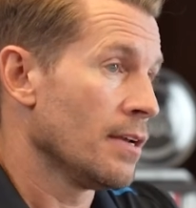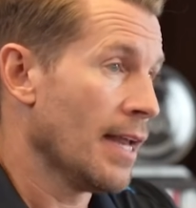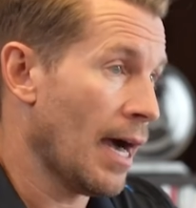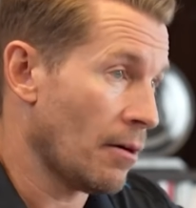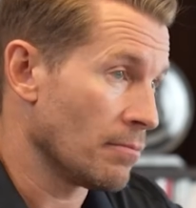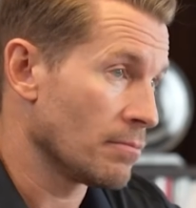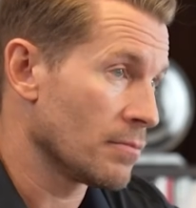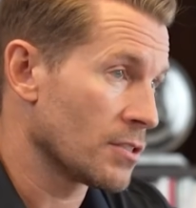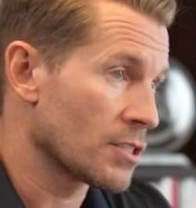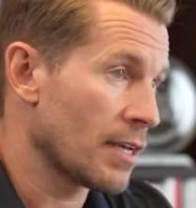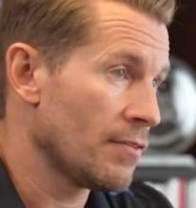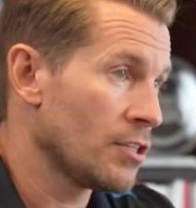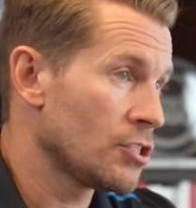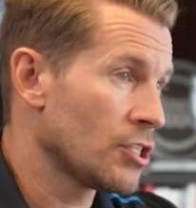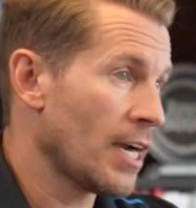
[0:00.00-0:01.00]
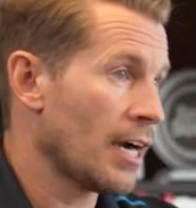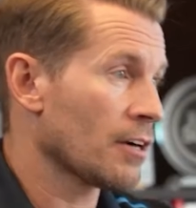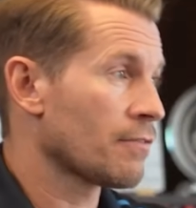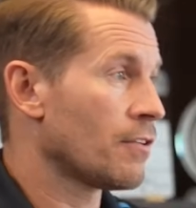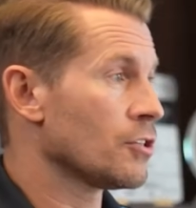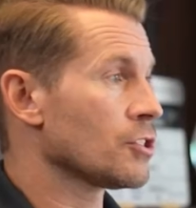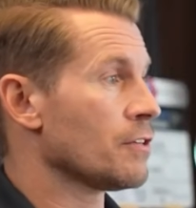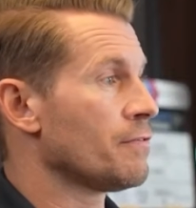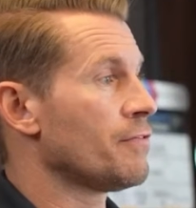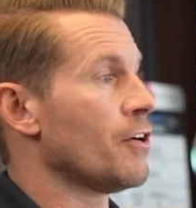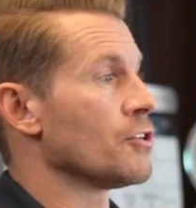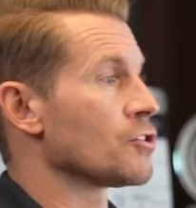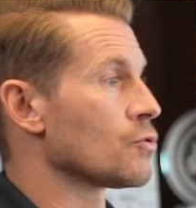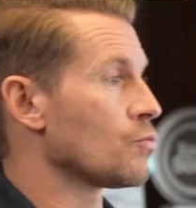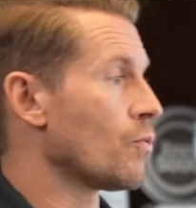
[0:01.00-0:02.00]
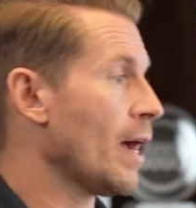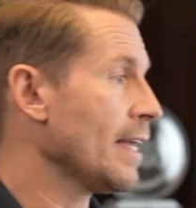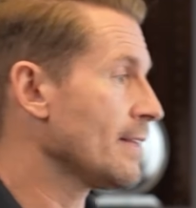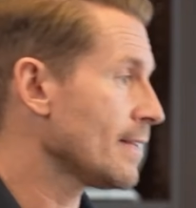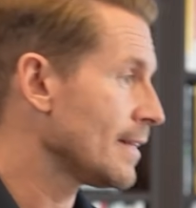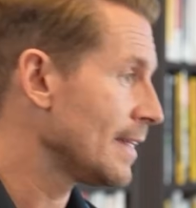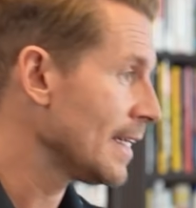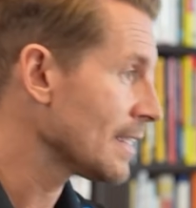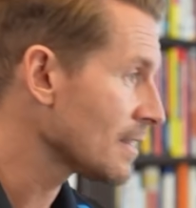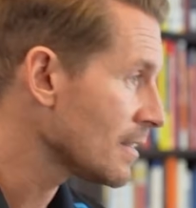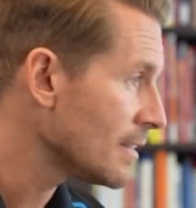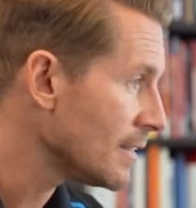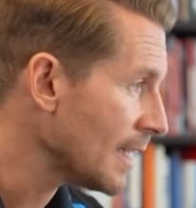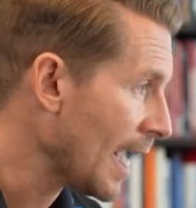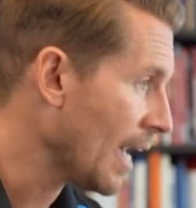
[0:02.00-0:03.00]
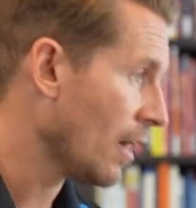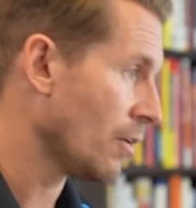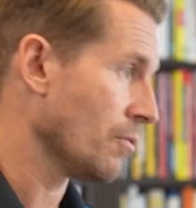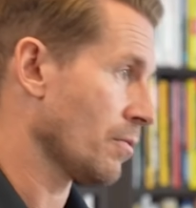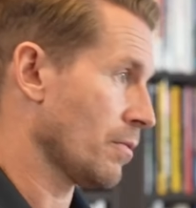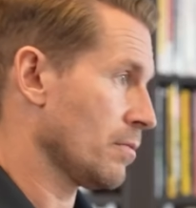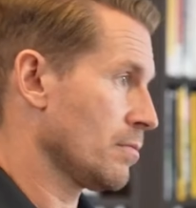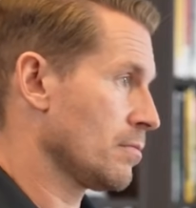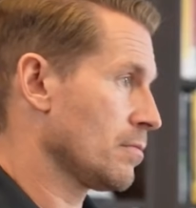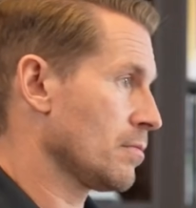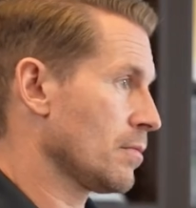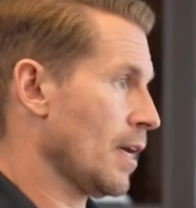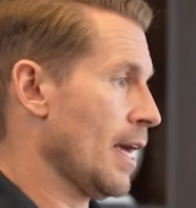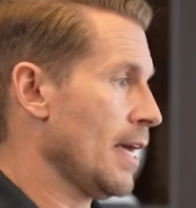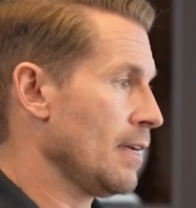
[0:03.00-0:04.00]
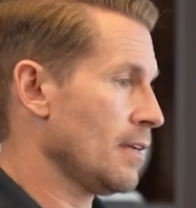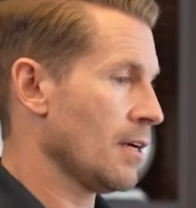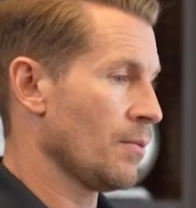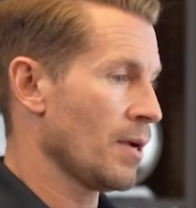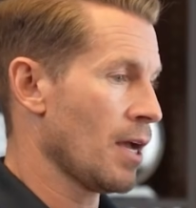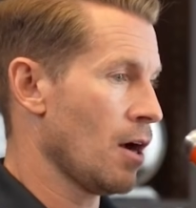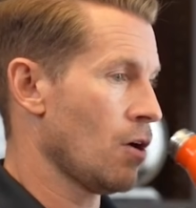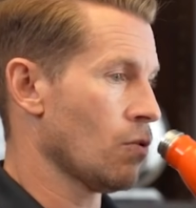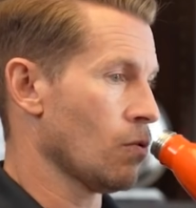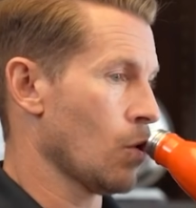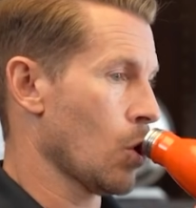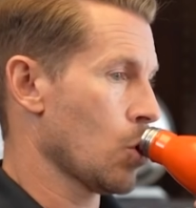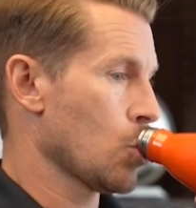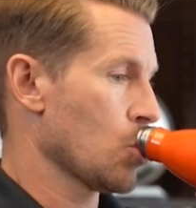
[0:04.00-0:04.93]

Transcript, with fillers: Now, let's give you the generic version first. Write this down. Okay, here we go.